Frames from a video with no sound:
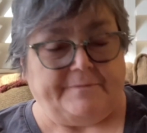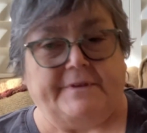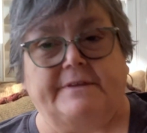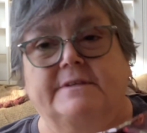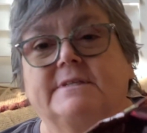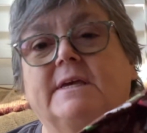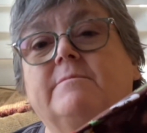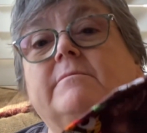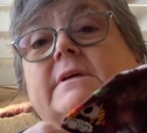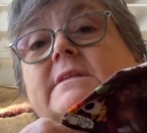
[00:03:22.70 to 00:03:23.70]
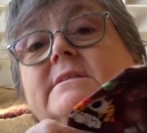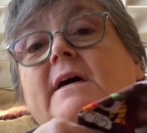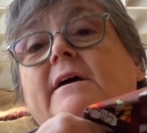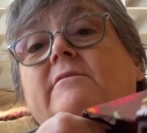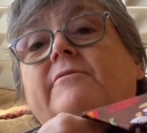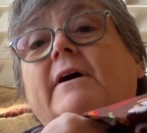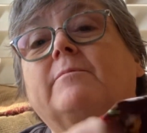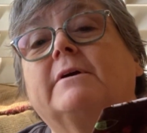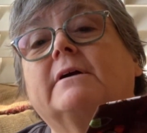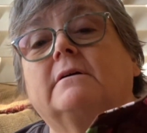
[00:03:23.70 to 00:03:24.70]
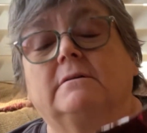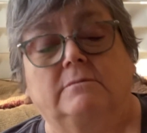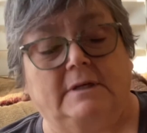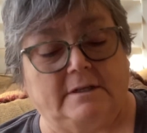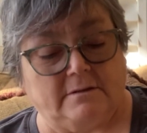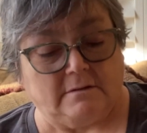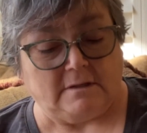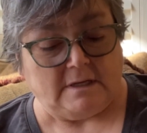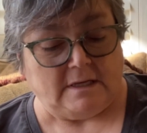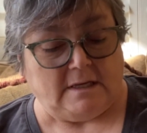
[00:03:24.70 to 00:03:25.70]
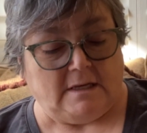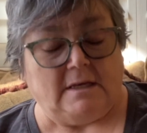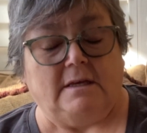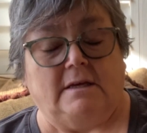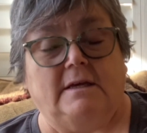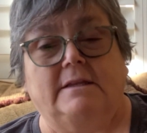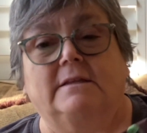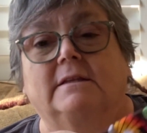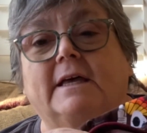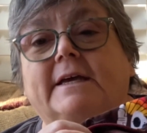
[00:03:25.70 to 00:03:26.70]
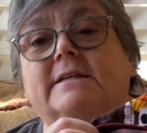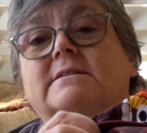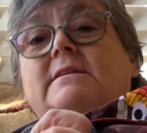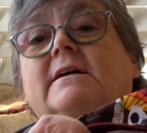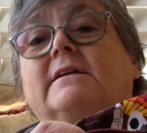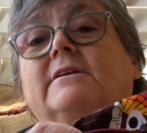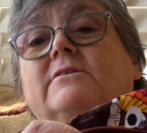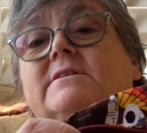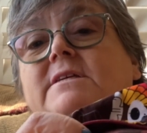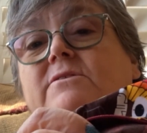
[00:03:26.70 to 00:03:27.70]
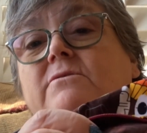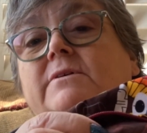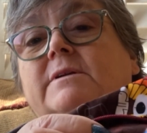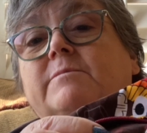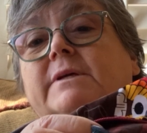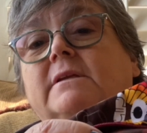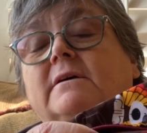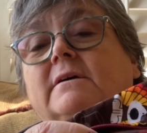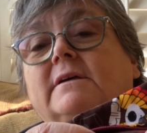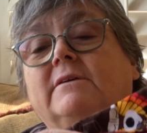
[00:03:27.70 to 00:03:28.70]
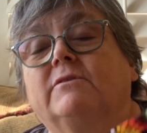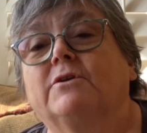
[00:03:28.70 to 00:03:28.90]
and the same inside fabric. Well, the light is letting you see through it, but even